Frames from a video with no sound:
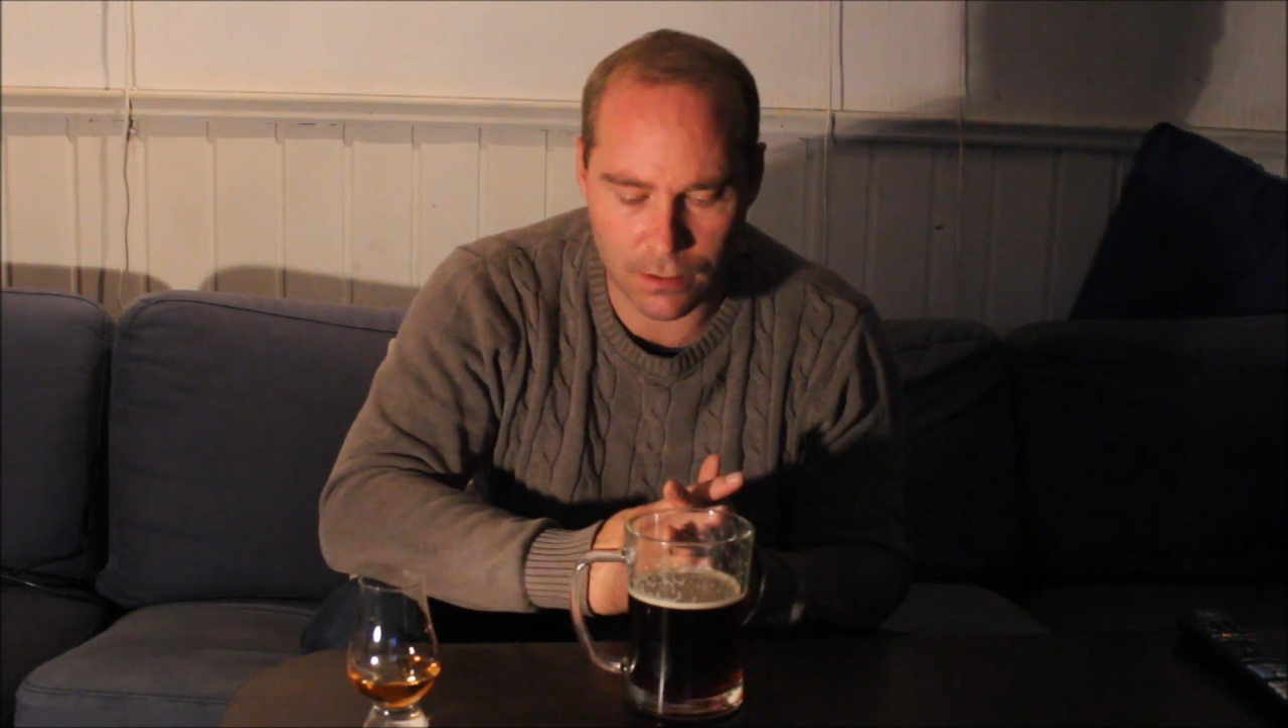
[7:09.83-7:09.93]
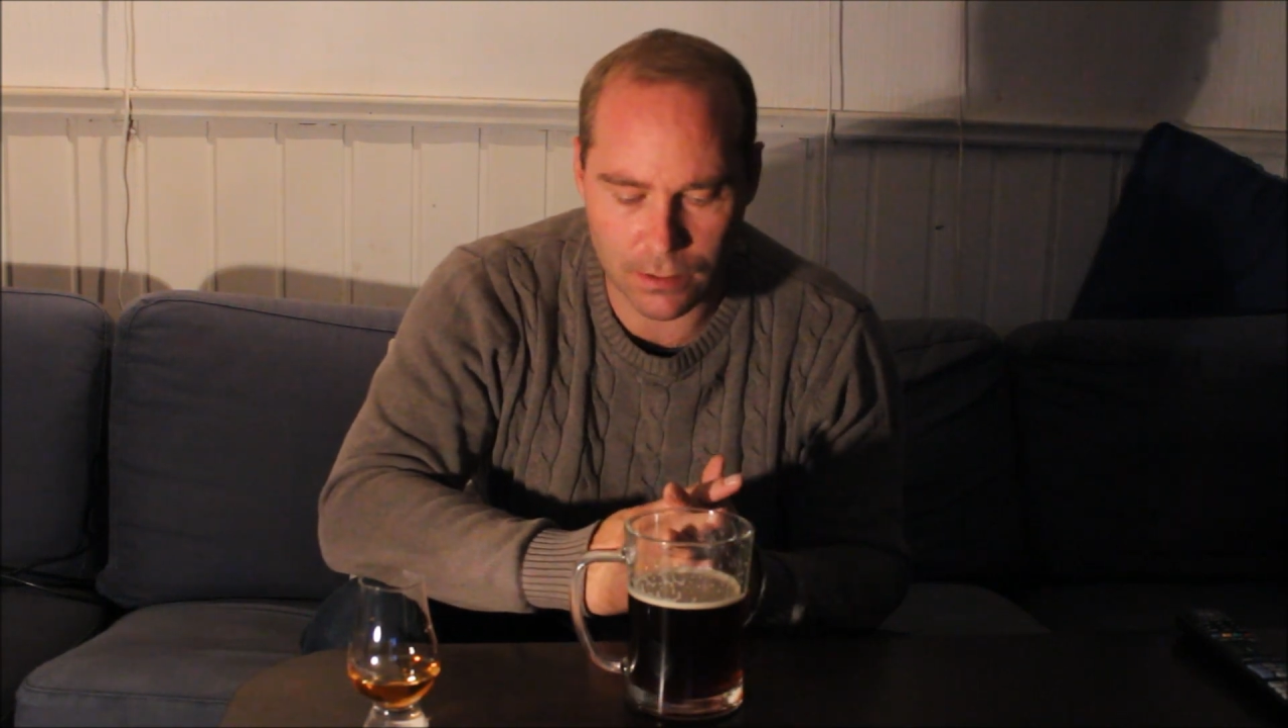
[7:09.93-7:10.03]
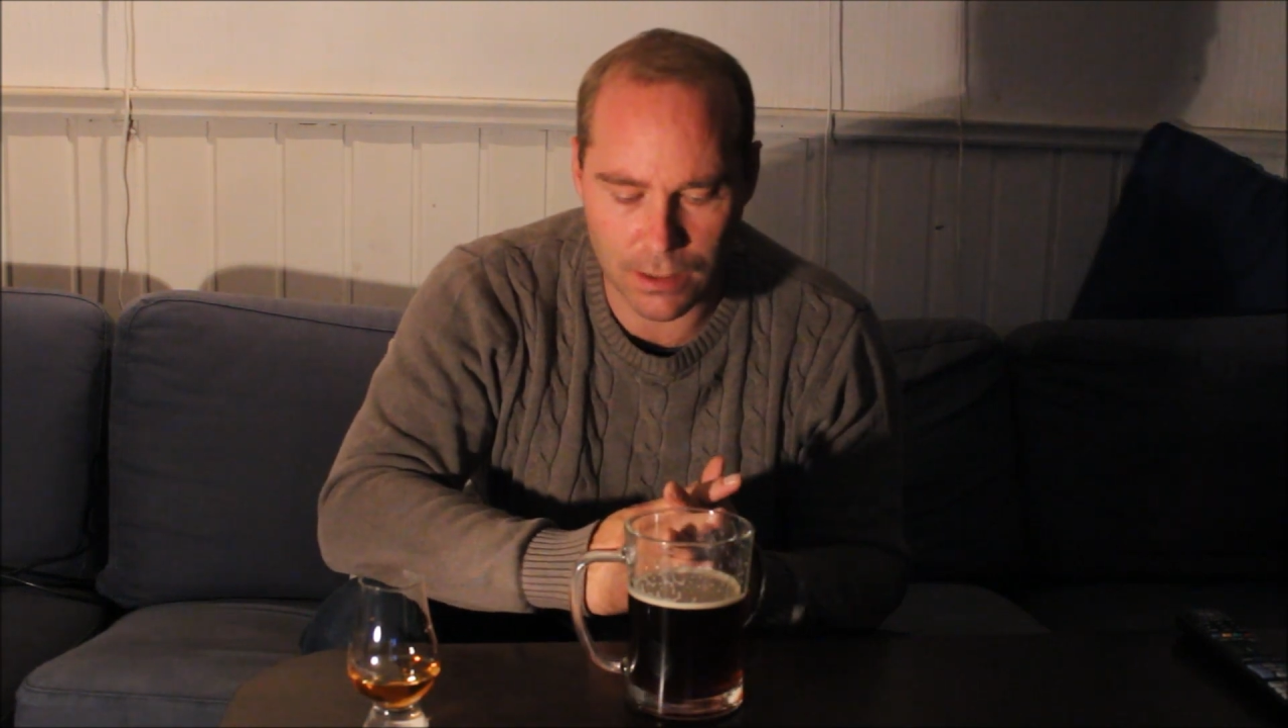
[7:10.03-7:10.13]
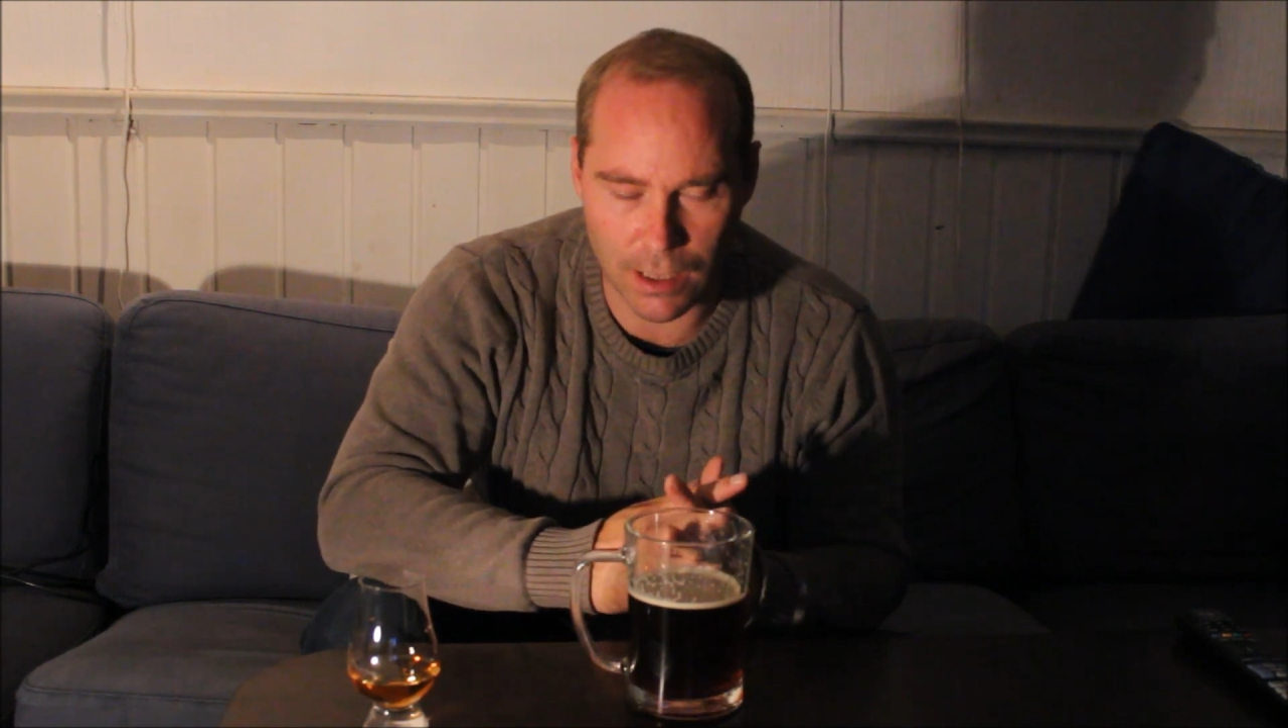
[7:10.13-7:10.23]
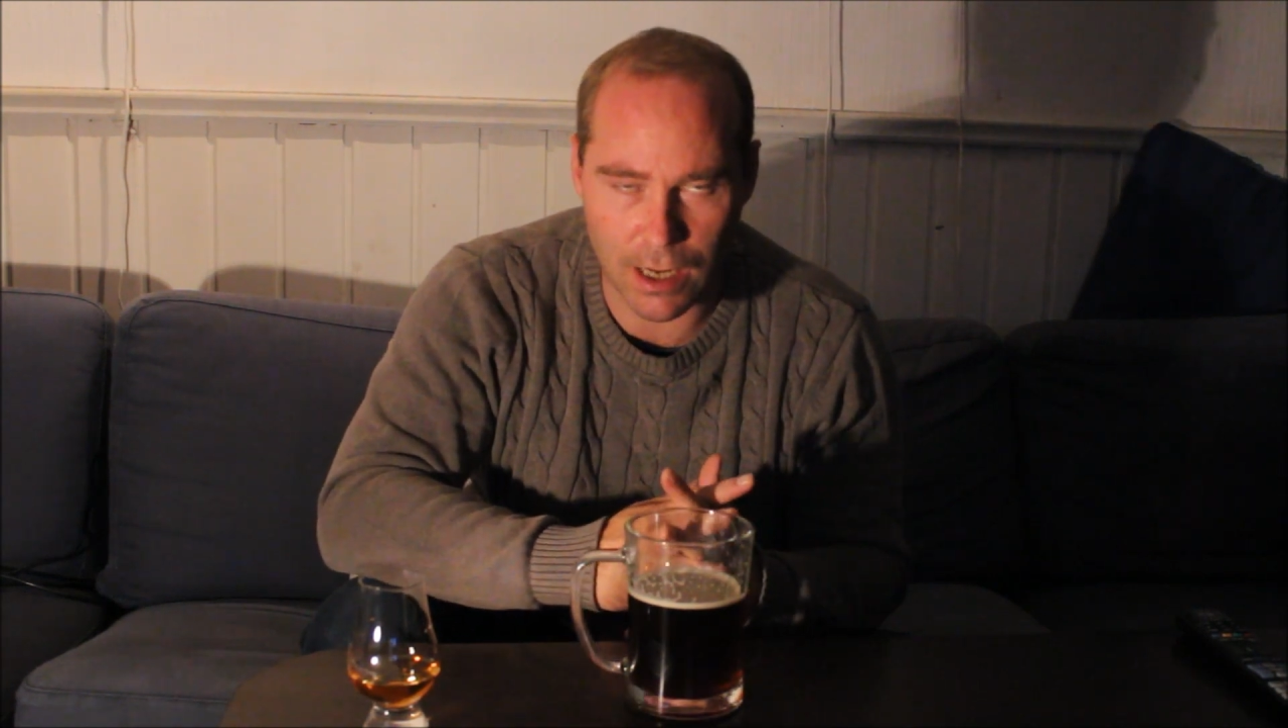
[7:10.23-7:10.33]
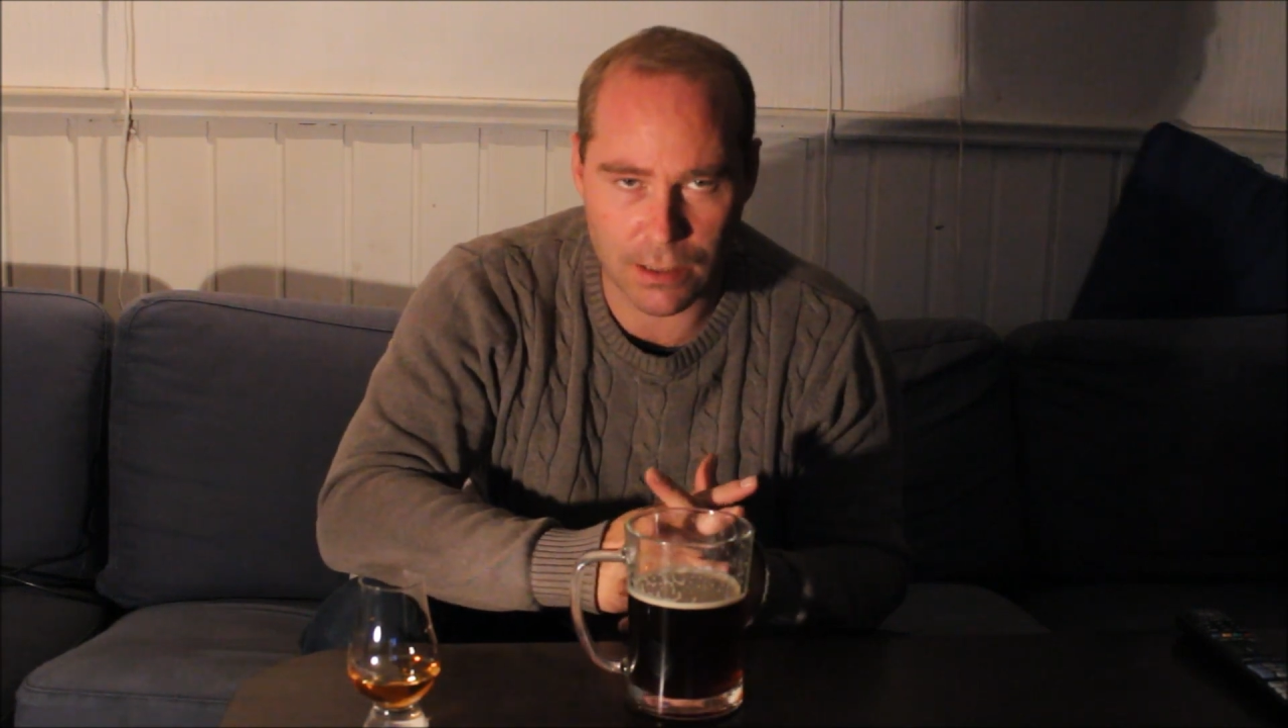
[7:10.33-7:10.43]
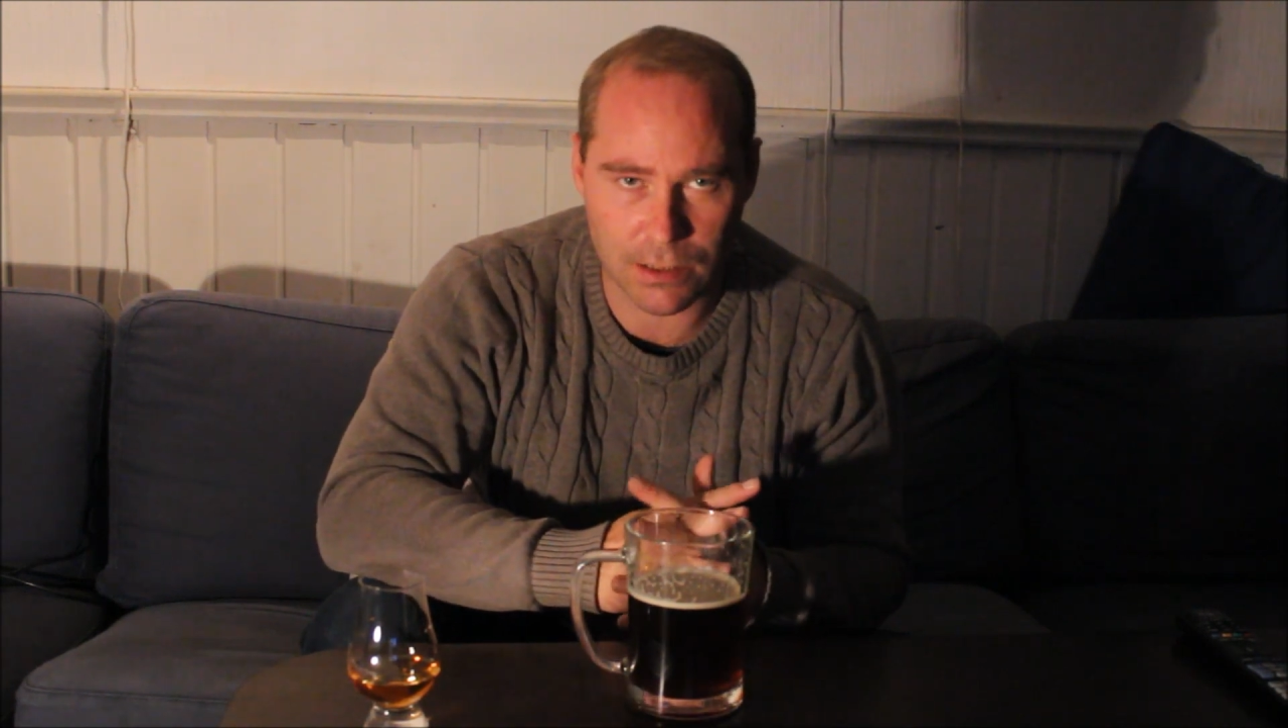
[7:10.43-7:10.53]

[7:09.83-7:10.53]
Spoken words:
sitting at